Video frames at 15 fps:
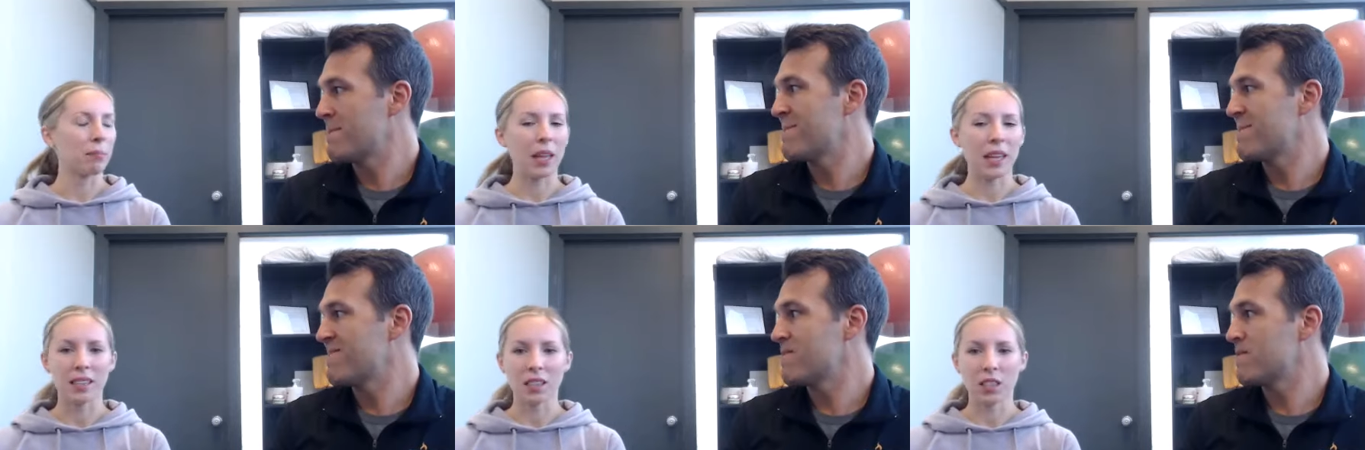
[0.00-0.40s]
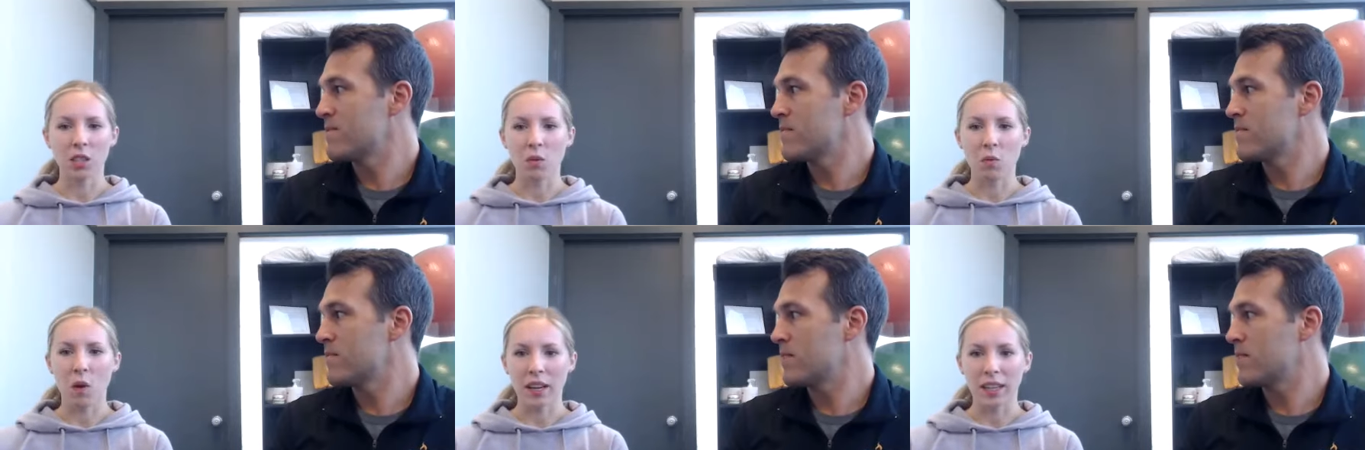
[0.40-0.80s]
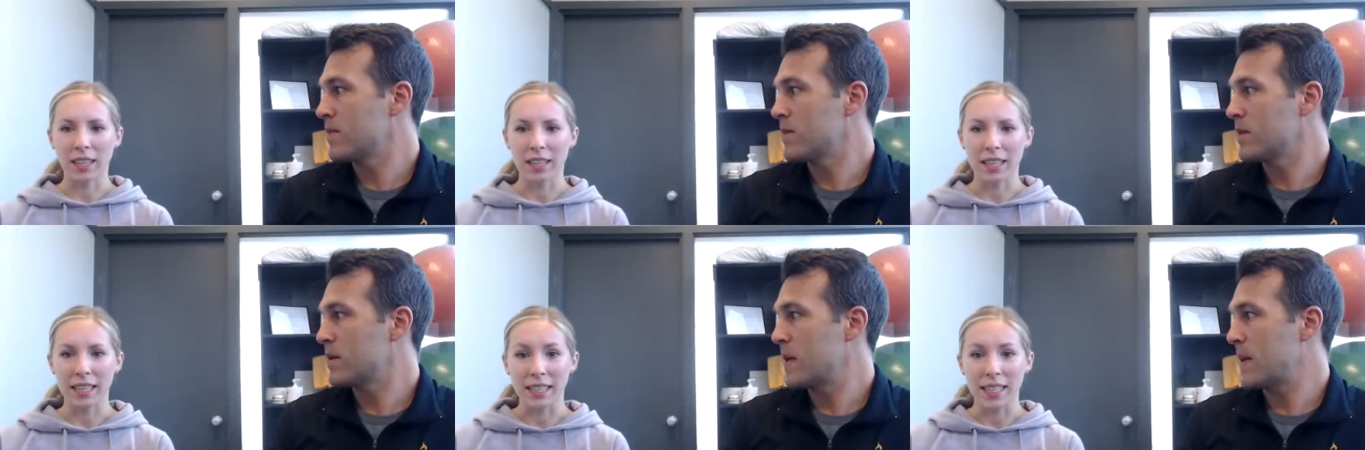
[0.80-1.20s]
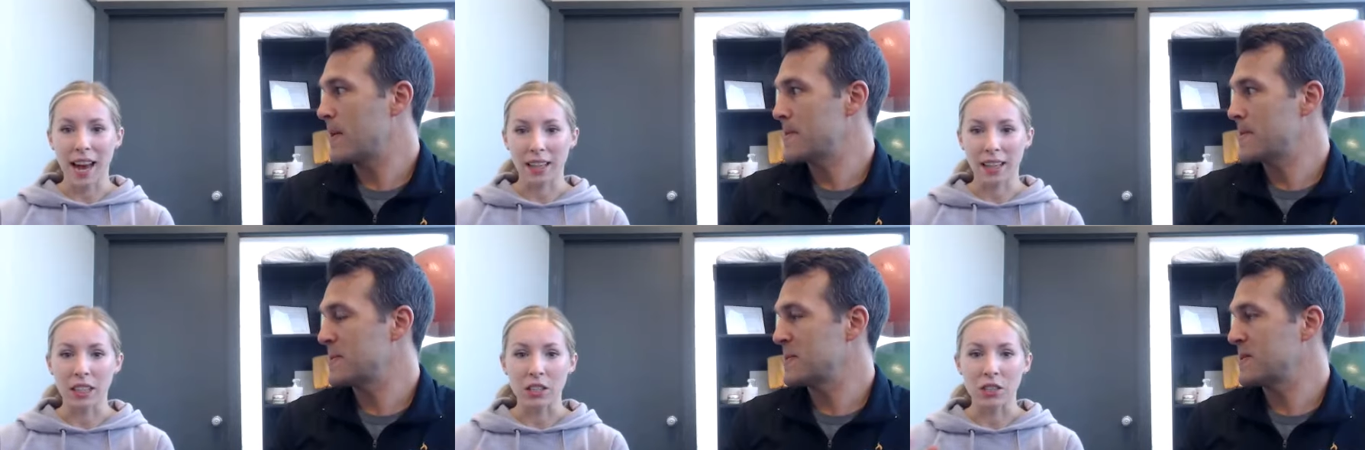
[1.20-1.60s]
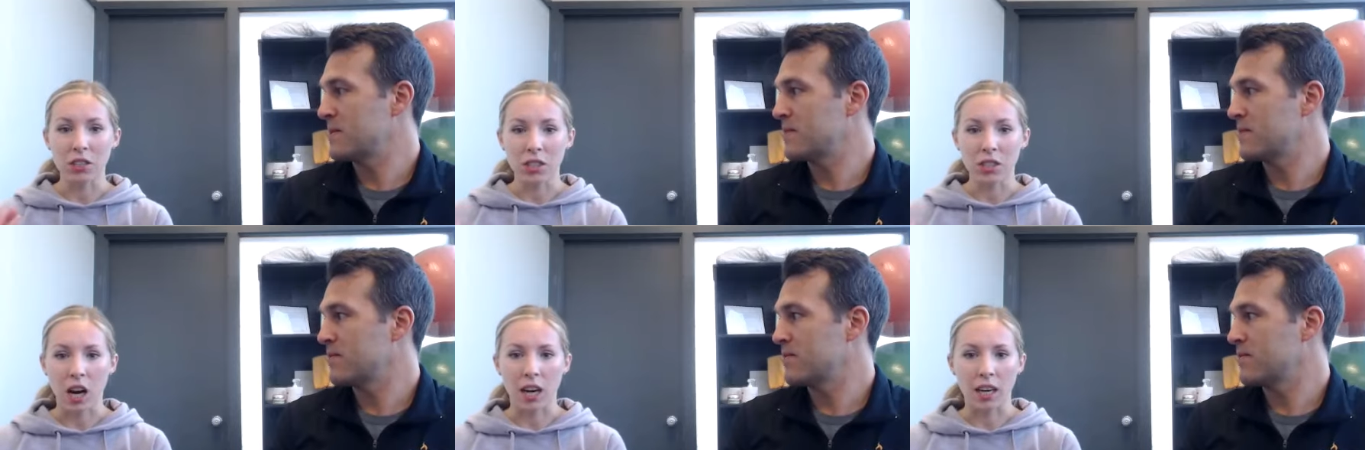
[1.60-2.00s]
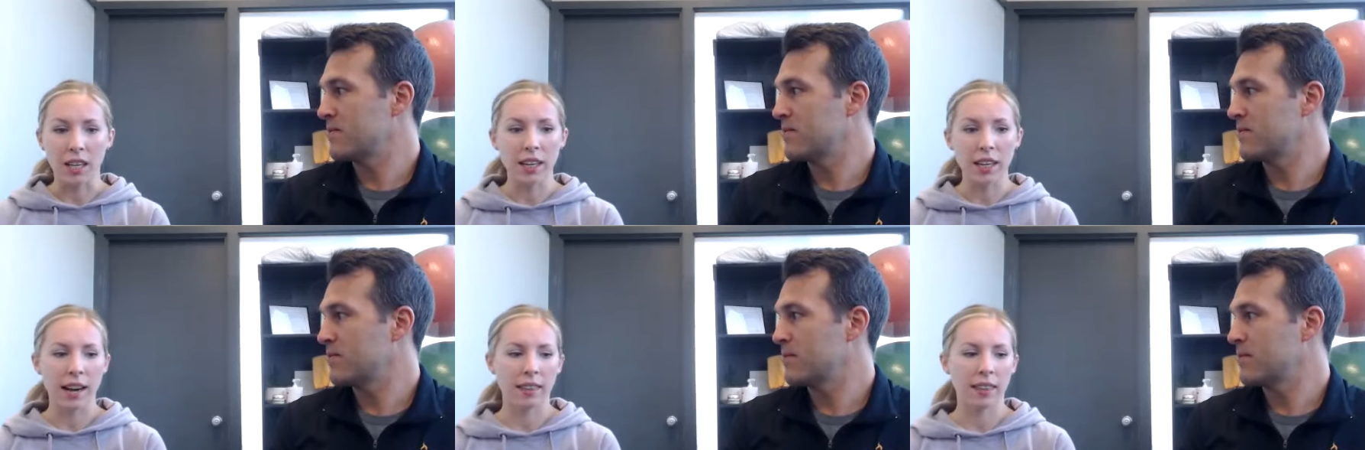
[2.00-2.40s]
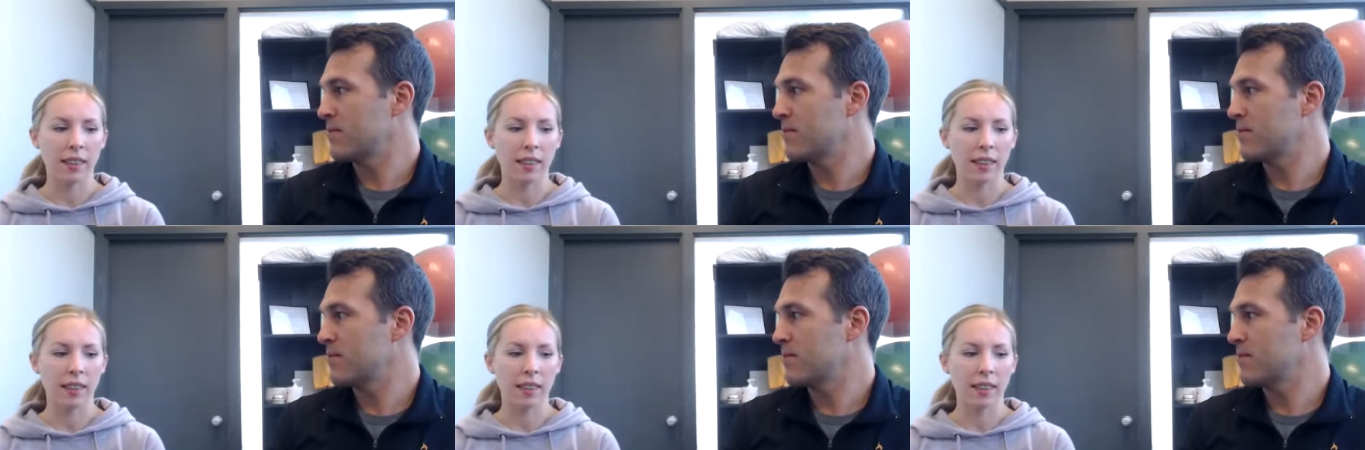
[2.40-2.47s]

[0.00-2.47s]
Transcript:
Speaker 1: place that you want to exactly start. I